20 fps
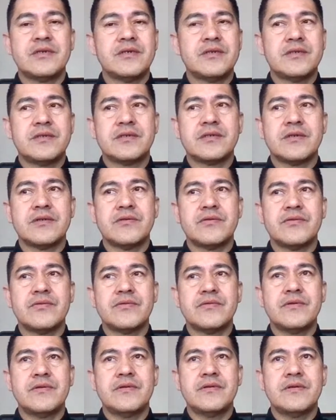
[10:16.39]
So,
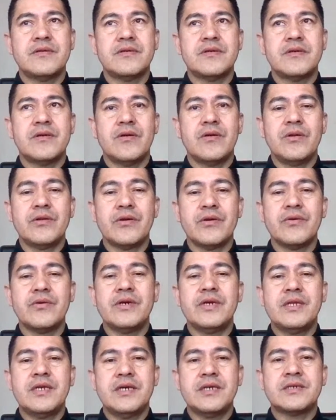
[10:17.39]
although
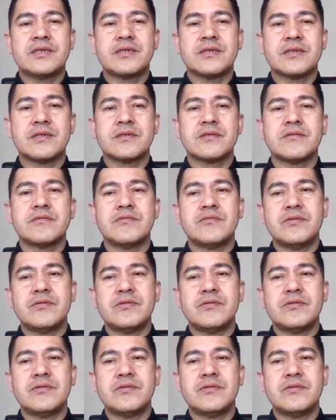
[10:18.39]
it is